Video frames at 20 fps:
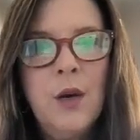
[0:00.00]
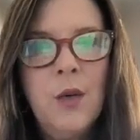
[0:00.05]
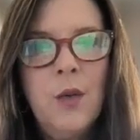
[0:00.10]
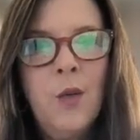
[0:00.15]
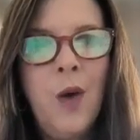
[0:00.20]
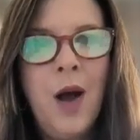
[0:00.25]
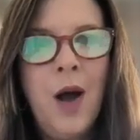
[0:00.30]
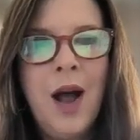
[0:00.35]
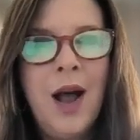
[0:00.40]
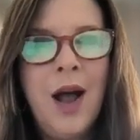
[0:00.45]

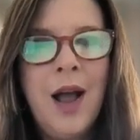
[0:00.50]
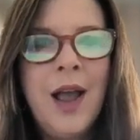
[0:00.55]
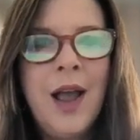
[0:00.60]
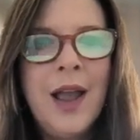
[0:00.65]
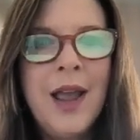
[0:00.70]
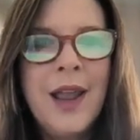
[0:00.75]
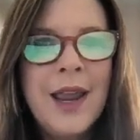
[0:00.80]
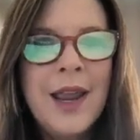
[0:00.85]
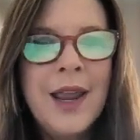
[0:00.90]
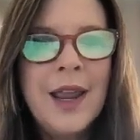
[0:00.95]

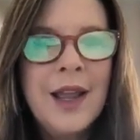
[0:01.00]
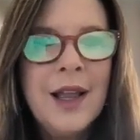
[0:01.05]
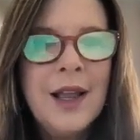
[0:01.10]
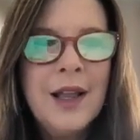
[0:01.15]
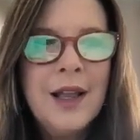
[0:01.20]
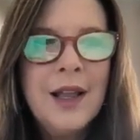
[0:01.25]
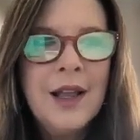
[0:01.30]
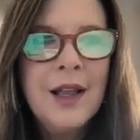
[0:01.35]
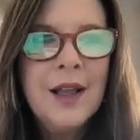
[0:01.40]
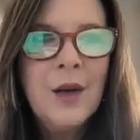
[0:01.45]
Why
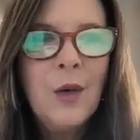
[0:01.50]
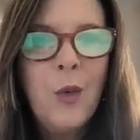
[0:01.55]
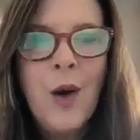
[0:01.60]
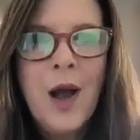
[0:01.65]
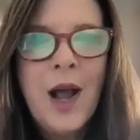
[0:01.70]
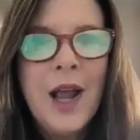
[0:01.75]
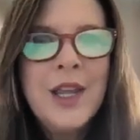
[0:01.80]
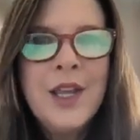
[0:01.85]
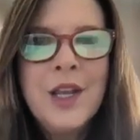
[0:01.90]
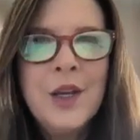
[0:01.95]

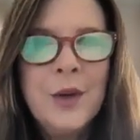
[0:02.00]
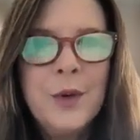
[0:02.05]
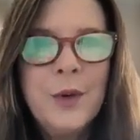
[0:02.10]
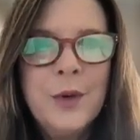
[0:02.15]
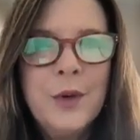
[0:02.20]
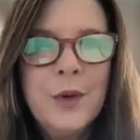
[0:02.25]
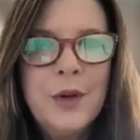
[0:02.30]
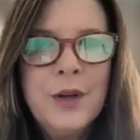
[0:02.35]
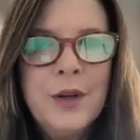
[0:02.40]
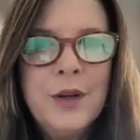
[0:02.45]
you?